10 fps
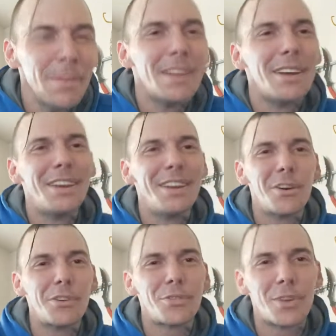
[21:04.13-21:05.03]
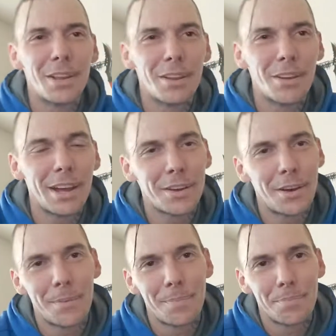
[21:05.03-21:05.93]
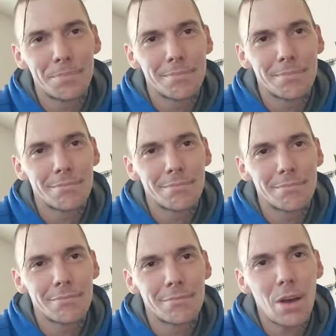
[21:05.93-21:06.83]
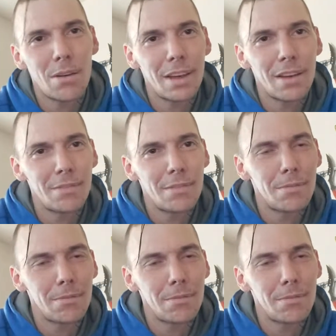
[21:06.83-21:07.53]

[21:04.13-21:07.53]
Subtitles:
You know, it's funny. They're like, oh yeah, he